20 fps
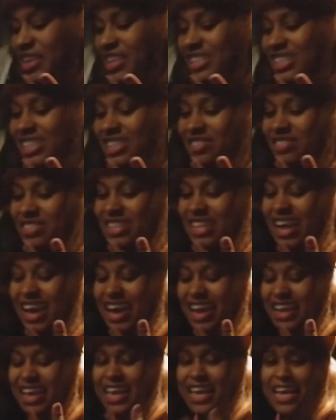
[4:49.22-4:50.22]
she was
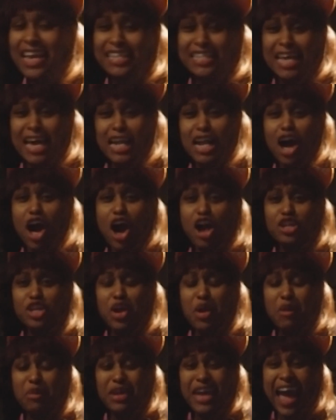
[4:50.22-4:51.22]
like, is that all
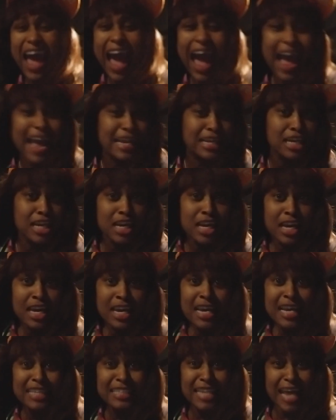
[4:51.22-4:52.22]
you got?
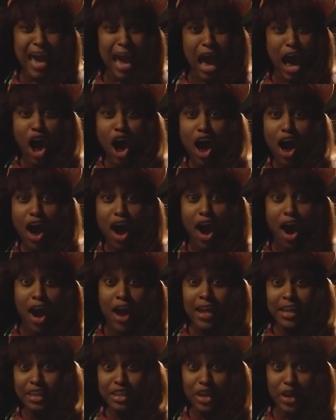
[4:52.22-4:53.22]
Is that all
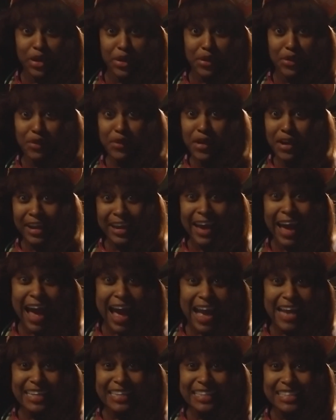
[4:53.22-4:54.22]
you
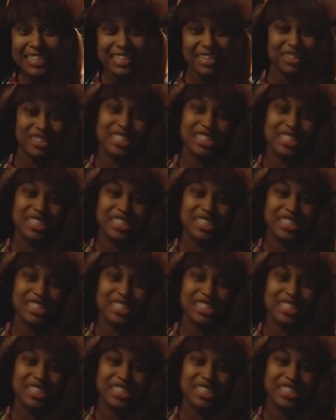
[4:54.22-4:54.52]
got? So